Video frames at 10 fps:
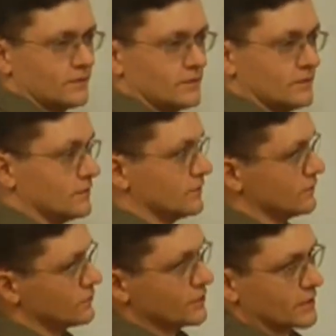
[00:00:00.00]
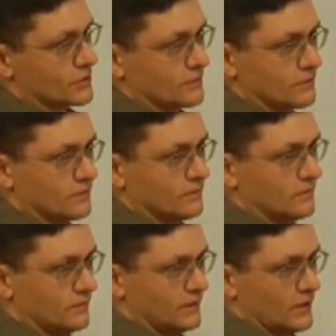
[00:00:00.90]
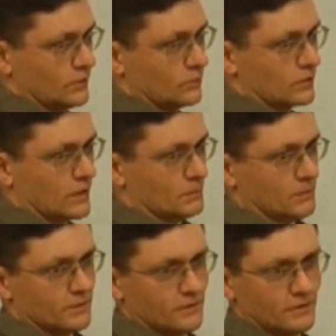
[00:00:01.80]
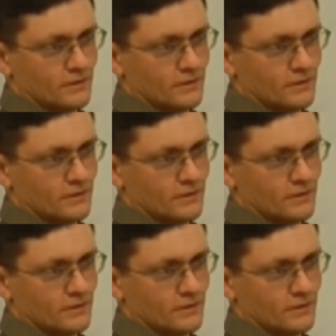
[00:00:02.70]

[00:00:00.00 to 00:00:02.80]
the direction? Down or up?